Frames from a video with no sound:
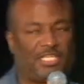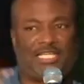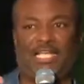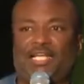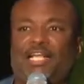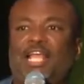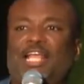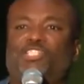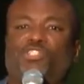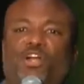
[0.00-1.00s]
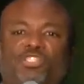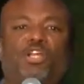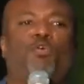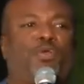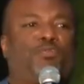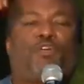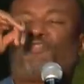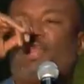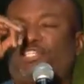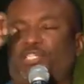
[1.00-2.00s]
again, it starts off with a
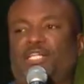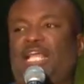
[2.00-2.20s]
reflection.